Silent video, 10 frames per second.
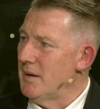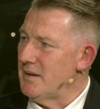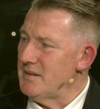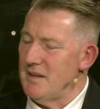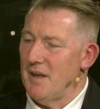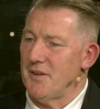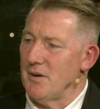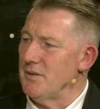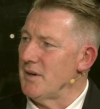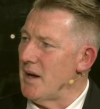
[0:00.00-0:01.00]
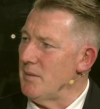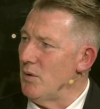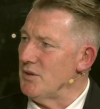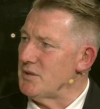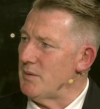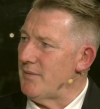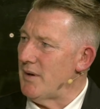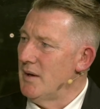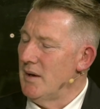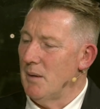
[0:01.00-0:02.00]
There's nothing on the game whatsoever,
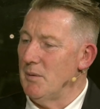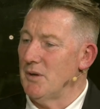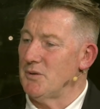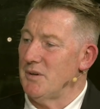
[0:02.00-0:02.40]
and we're not